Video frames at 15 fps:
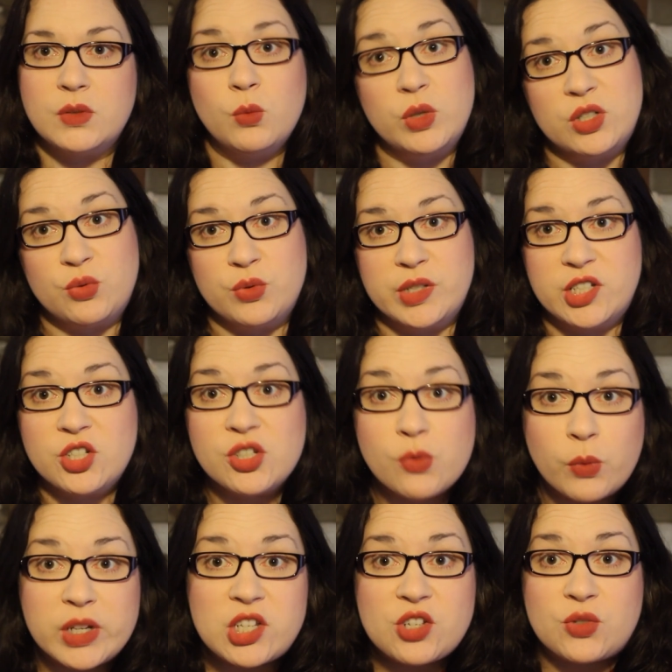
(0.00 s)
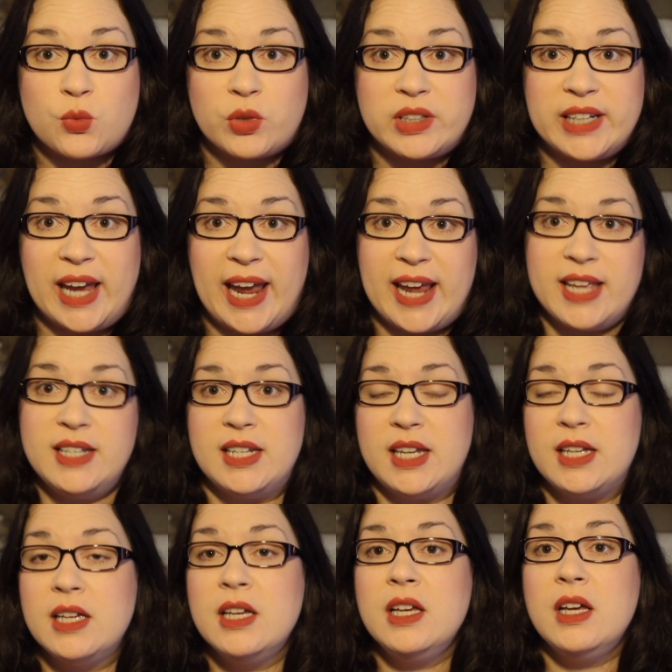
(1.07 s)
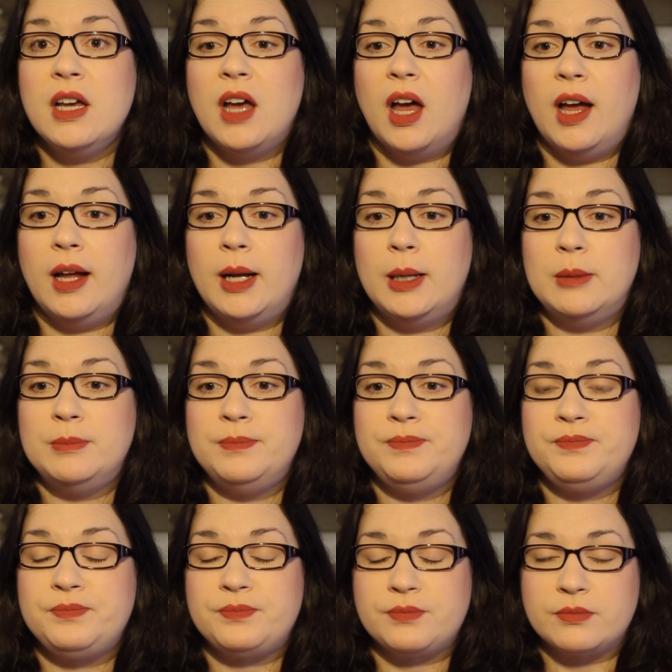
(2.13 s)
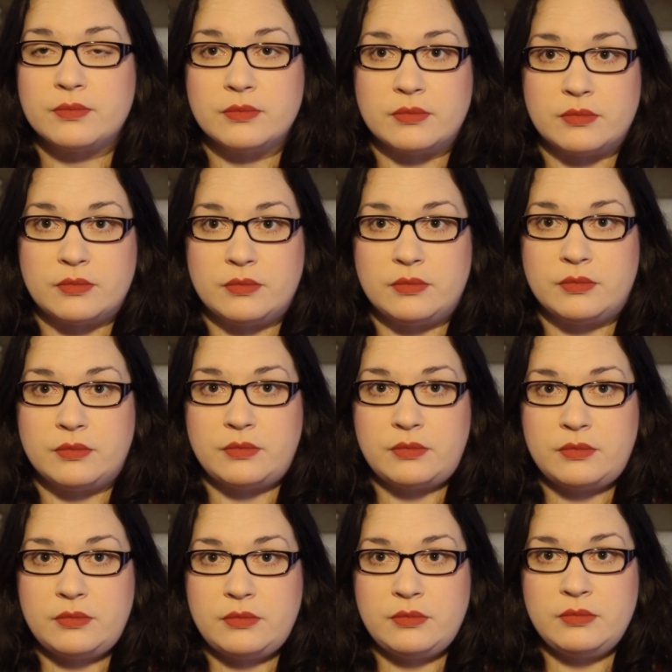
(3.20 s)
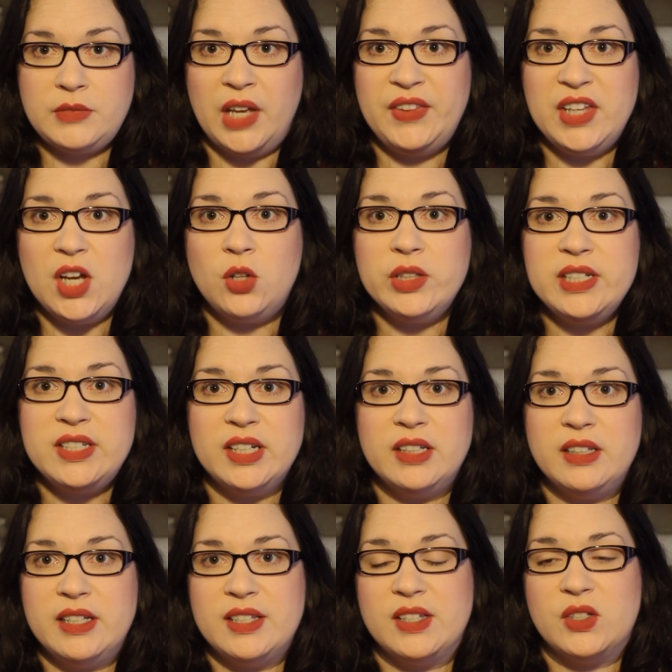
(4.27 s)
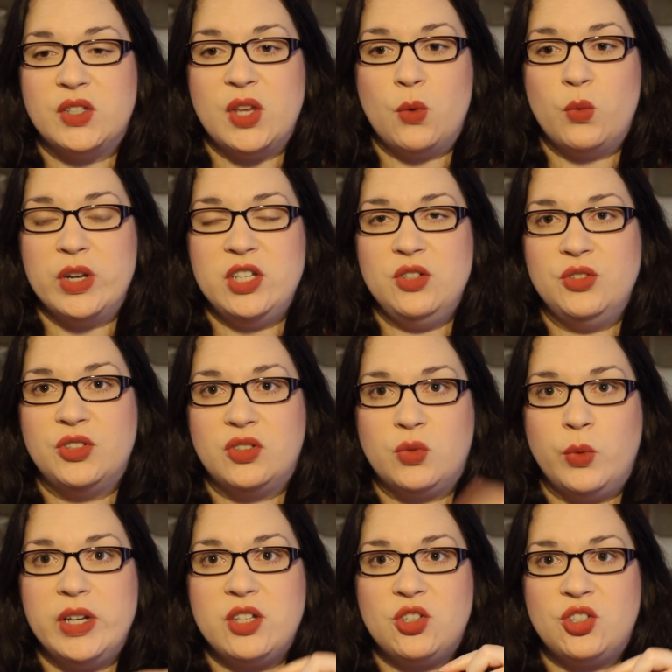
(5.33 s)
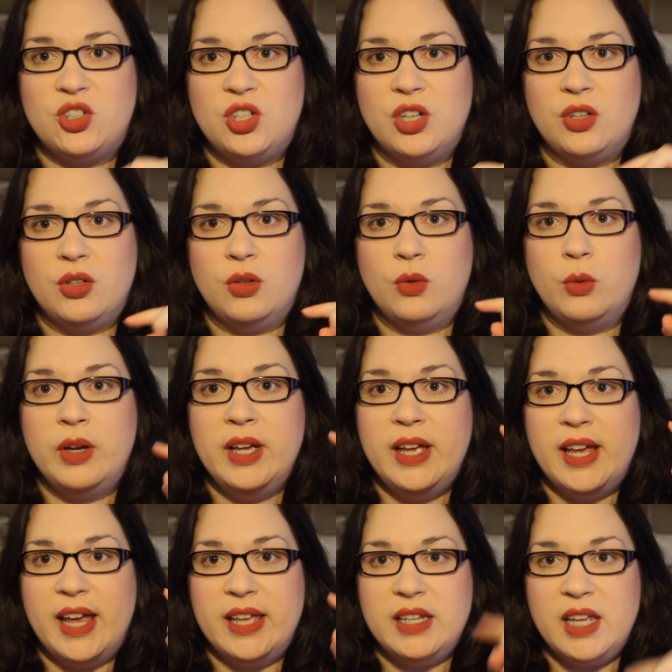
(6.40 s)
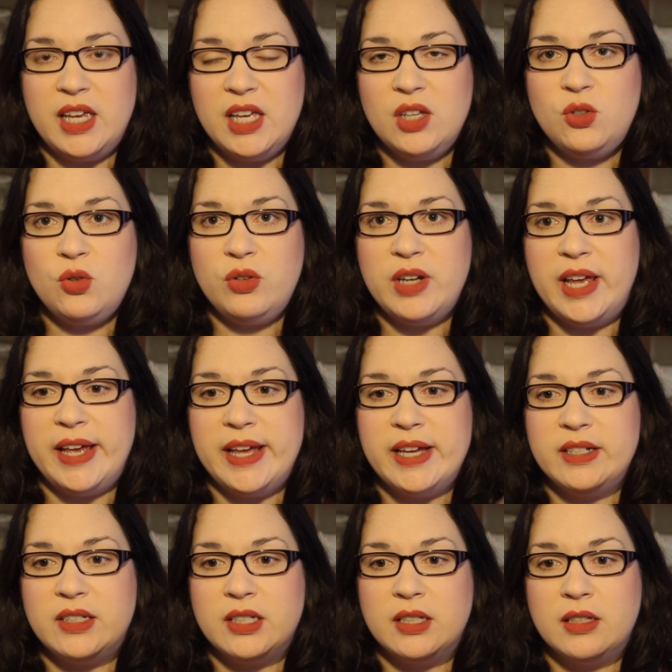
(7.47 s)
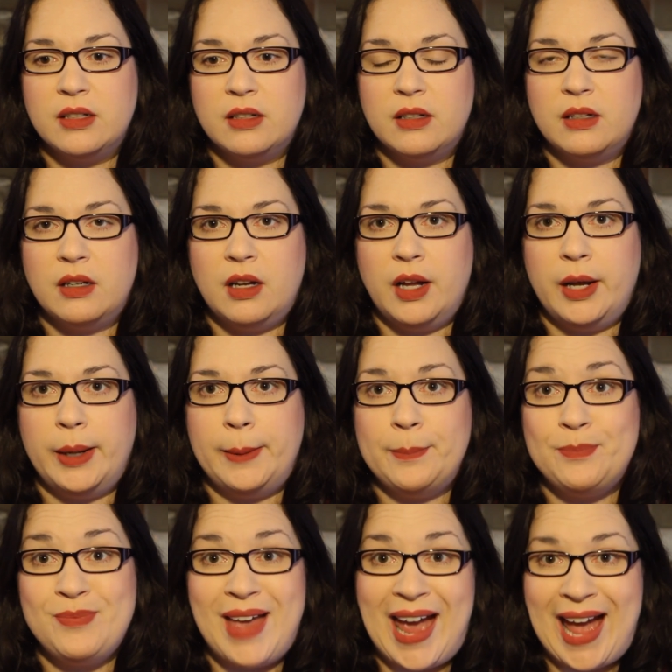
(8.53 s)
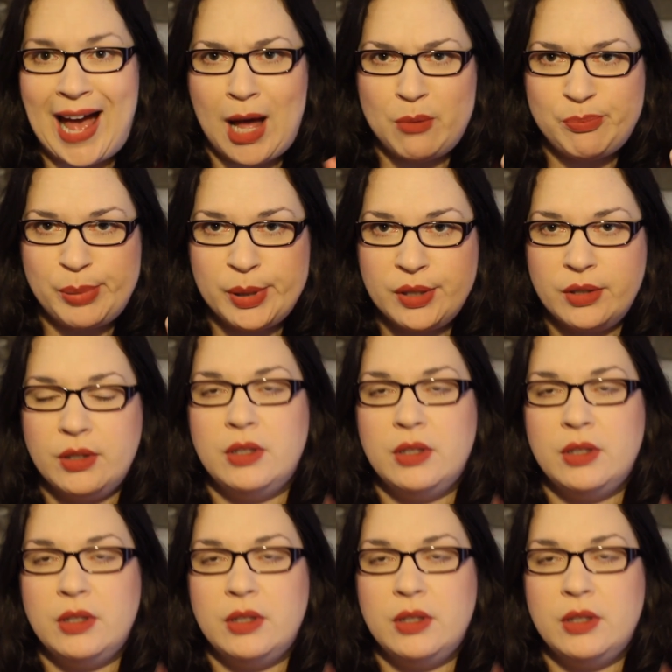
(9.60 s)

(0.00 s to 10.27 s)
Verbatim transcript: which was which is really handy. Um, the only deal is, is that when you switch to an internet uh, app